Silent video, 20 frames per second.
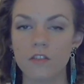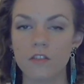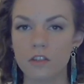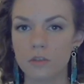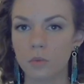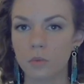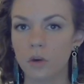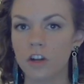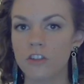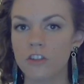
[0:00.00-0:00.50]
Do
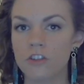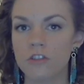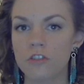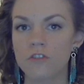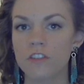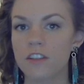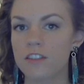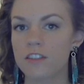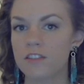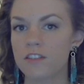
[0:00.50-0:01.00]
you wash your
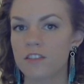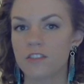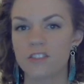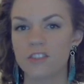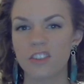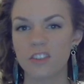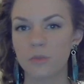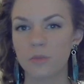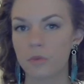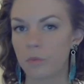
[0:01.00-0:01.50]
face
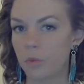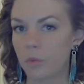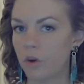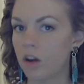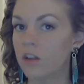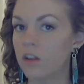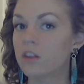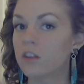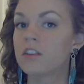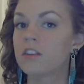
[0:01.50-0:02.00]
just with
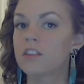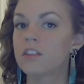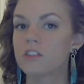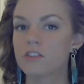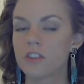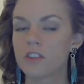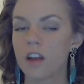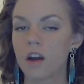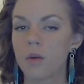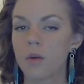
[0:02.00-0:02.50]
water in the
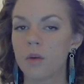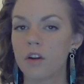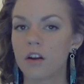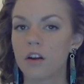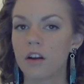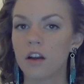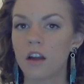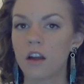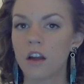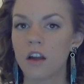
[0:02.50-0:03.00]

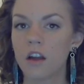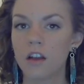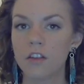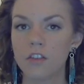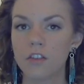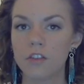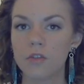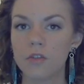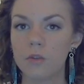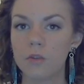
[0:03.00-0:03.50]
shower?
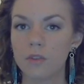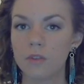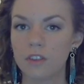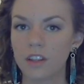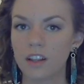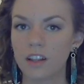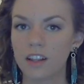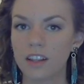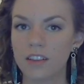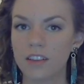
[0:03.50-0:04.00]
Do you use
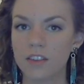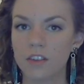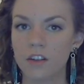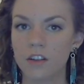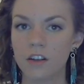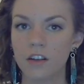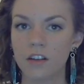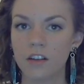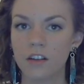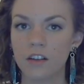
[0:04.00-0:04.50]
a
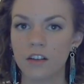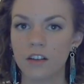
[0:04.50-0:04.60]
cleanser?